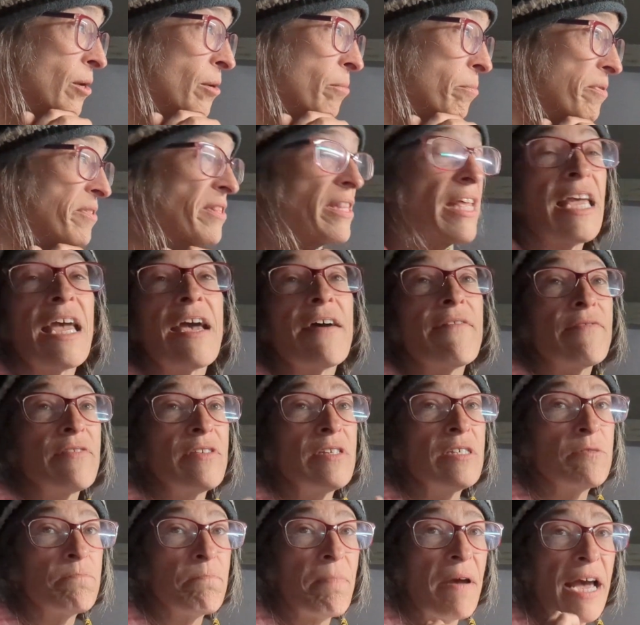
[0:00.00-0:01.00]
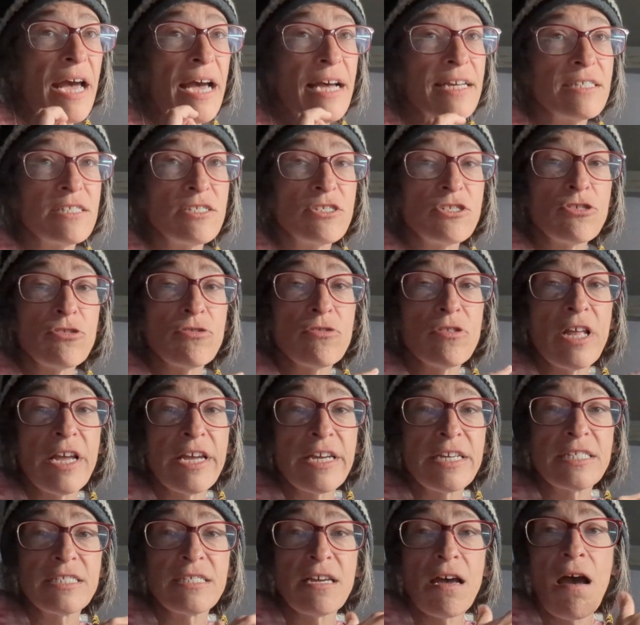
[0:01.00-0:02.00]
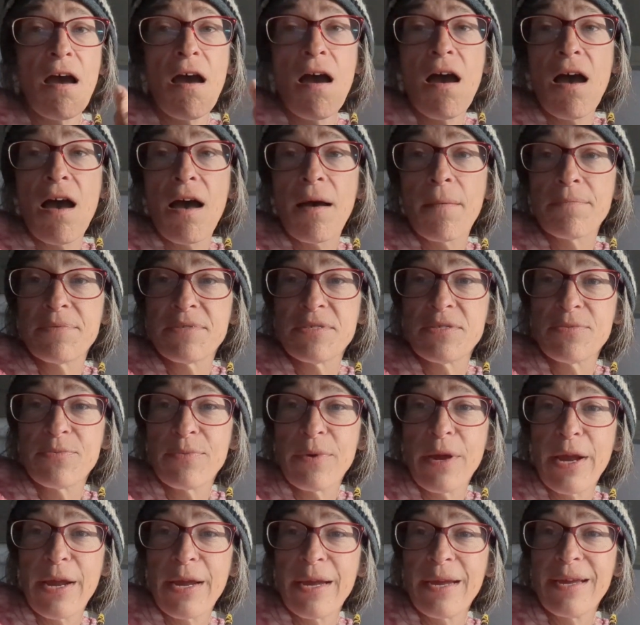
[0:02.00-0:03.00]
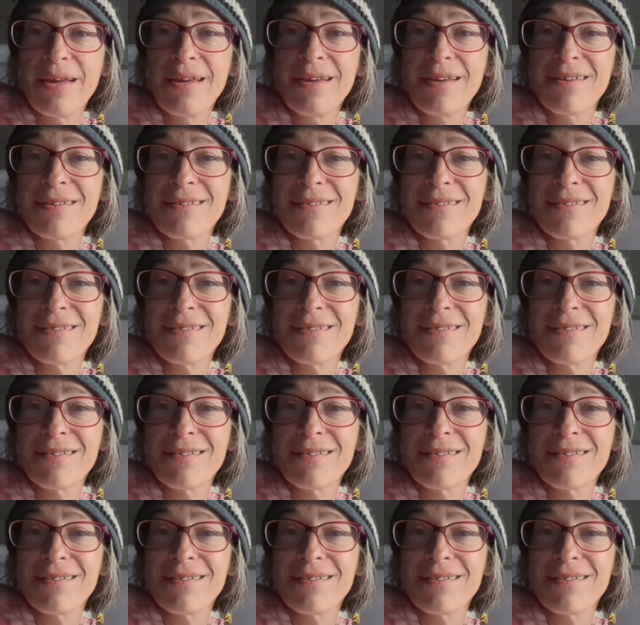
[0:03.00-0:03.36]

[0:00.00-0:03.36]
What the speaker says: But they have these pasture-like tops, right?